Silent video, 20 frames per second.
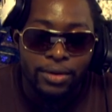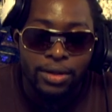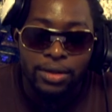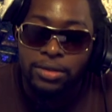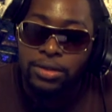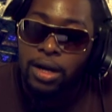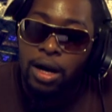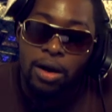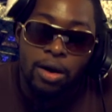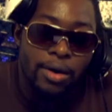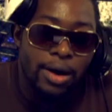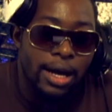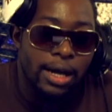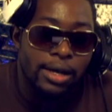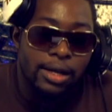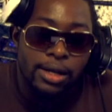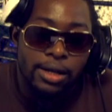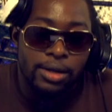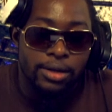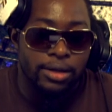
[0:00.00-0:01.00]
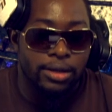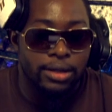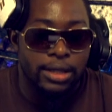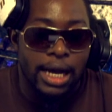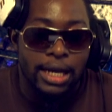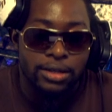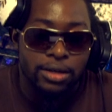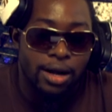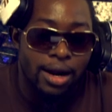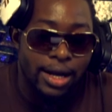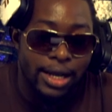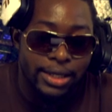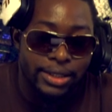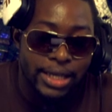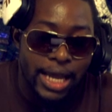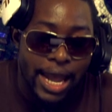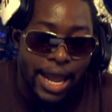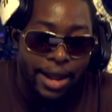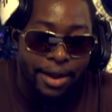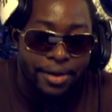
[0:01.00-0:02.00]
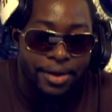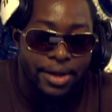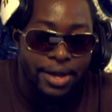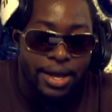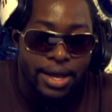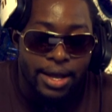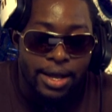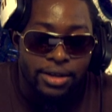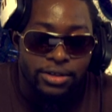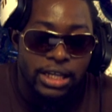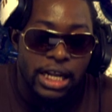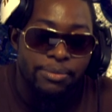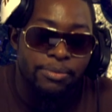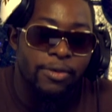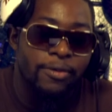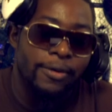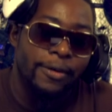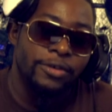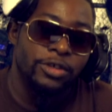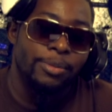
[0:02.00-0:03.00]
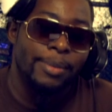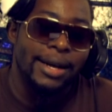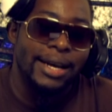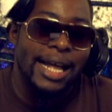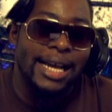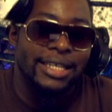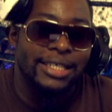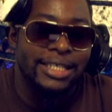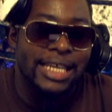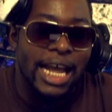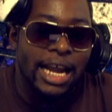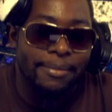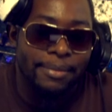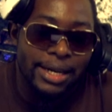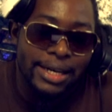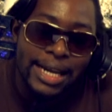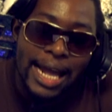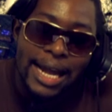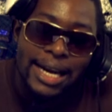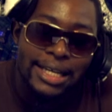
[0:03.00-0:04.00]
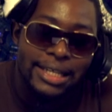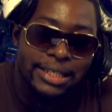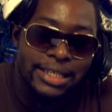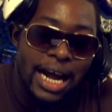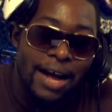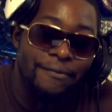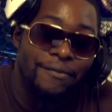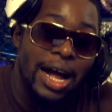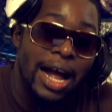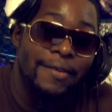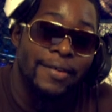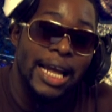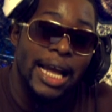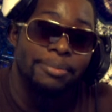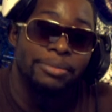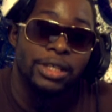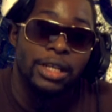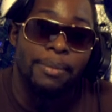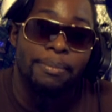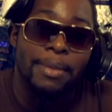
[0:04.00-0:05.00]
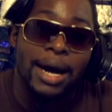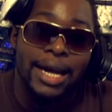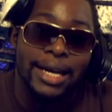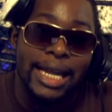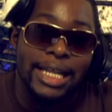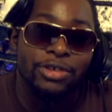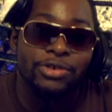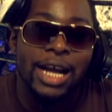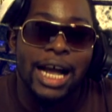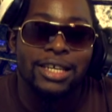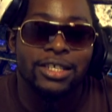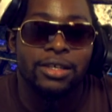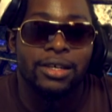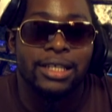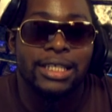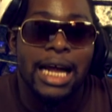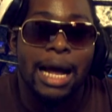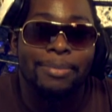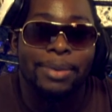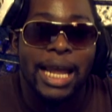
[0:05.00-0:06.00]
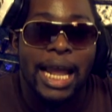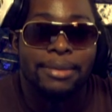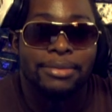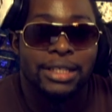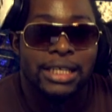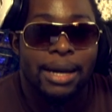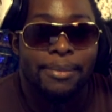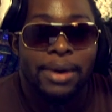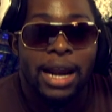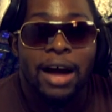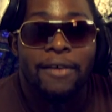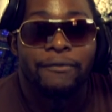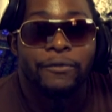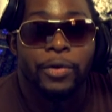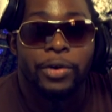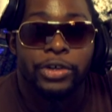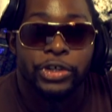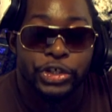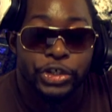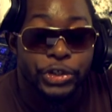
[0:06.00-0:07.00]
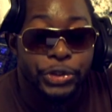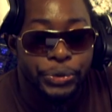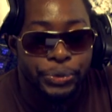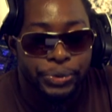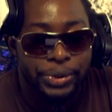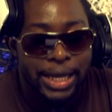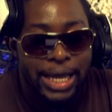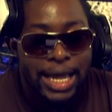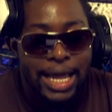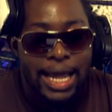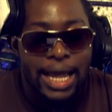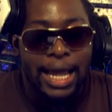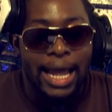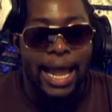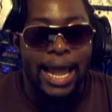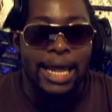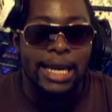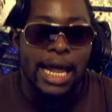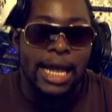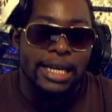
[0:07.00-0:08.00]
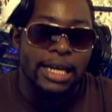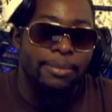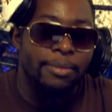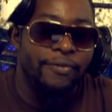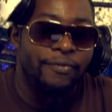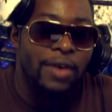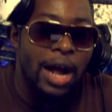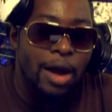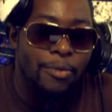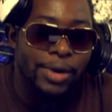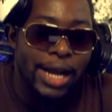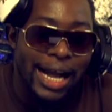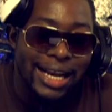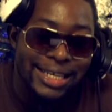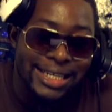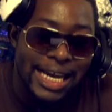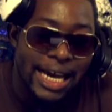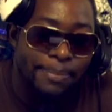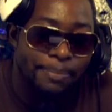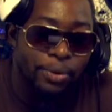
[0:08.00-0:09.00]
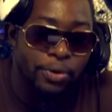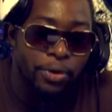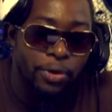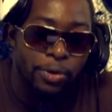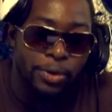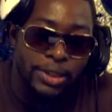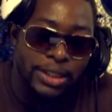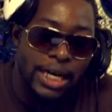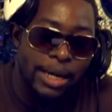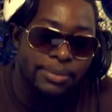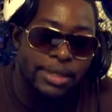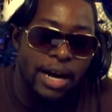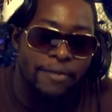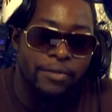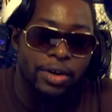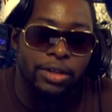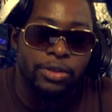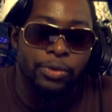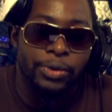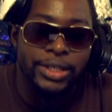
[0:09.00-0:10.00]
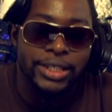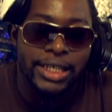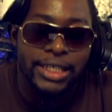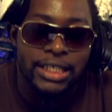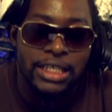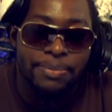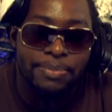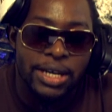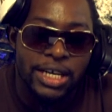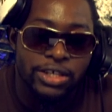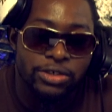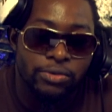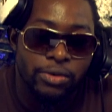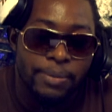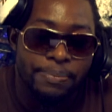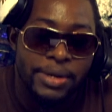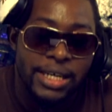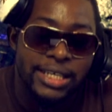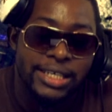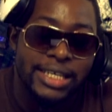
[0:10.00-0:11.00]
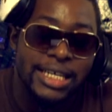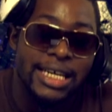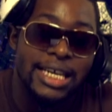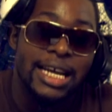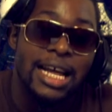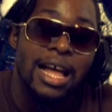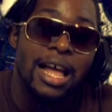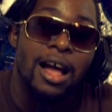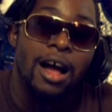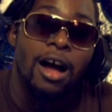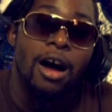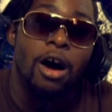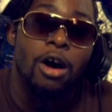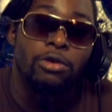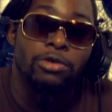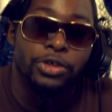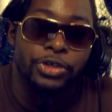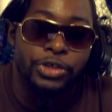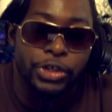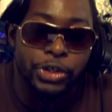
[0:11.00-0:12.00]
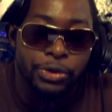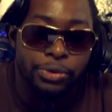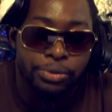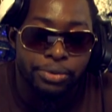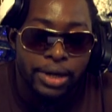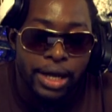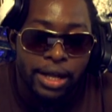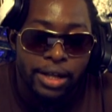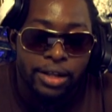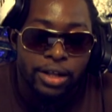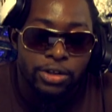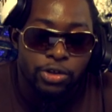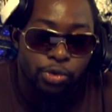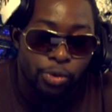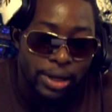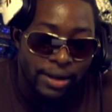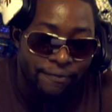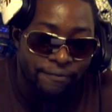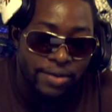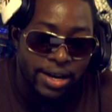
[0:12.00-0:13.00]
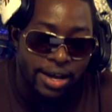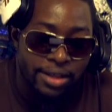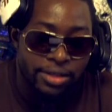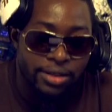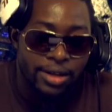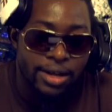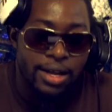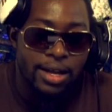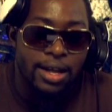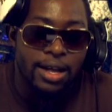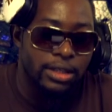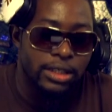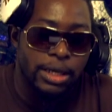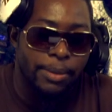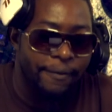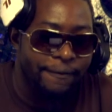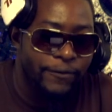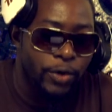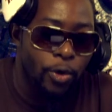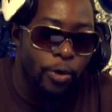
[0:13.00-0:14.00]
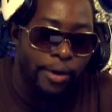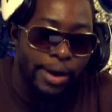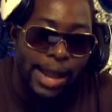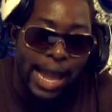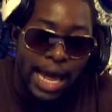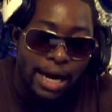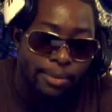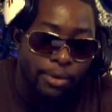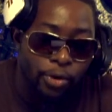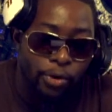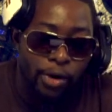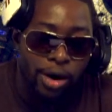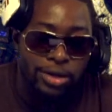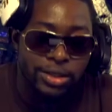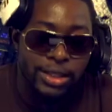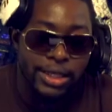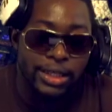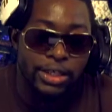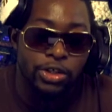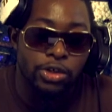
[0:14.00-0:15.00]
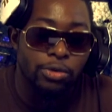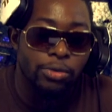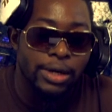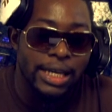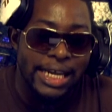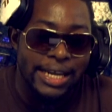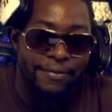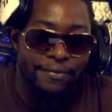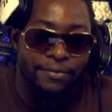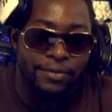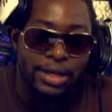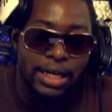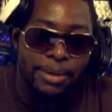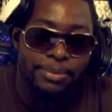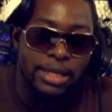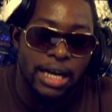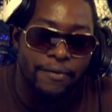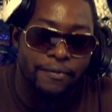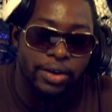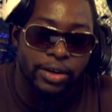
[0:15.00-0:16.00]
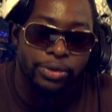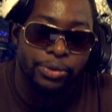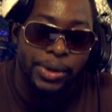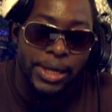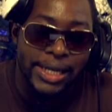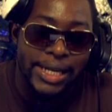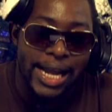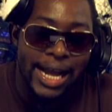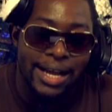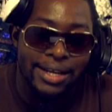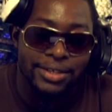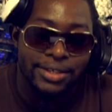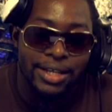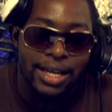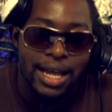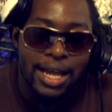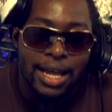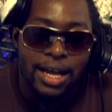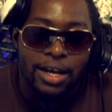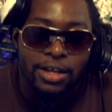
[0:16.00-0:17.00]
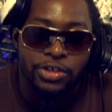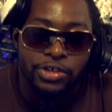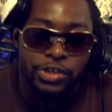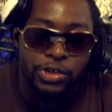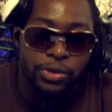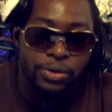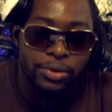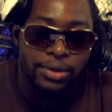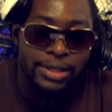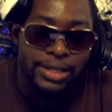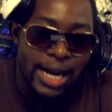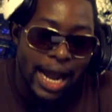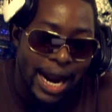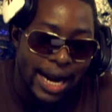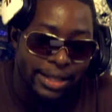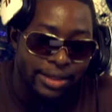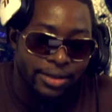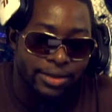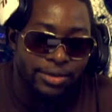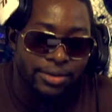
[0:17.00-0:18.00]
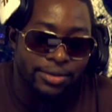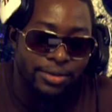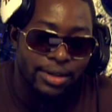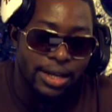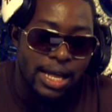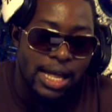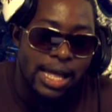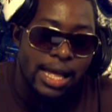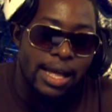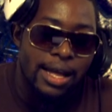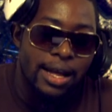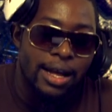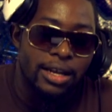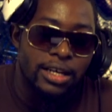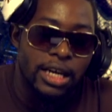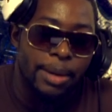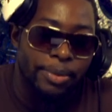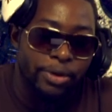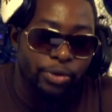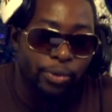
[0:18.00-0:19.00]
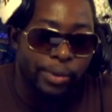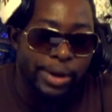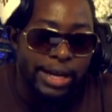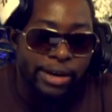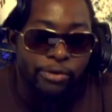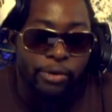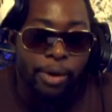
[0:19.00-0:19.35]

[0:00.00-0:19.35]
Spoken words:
so that's all I can say. So let's move over to my next segment, and that is top 5 games of the month. And you guys know the top games is coming out for June. And at number 5, we got Deadpool, which comes out for the 360, PS3, PC on June 25th. Number 4, Animal Crossing, New Leaf, comes out for the 3DS June 9th. Number 3,